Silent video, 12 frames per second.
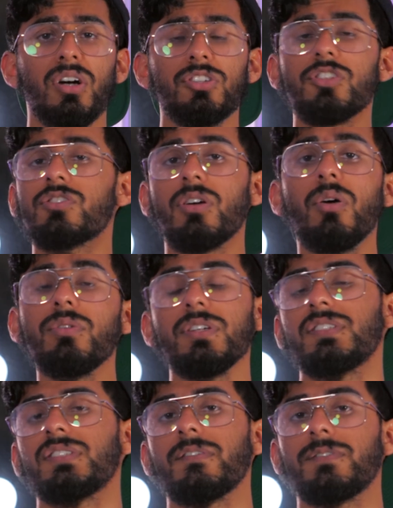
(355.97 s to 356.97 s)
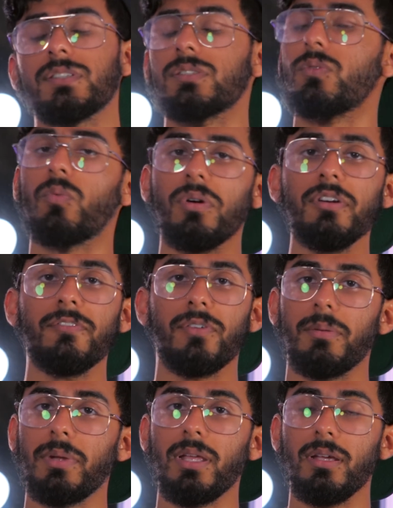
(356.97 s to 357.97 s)
This coding stuff doesn't work
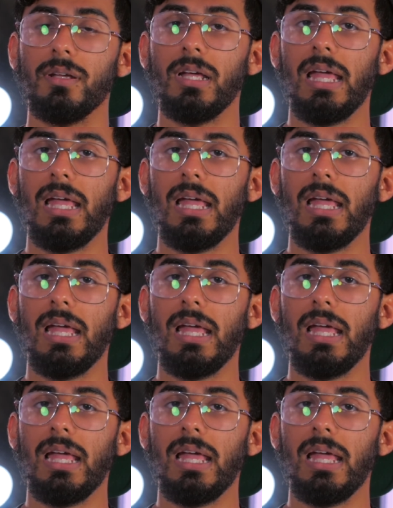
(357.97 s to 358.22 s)
for me.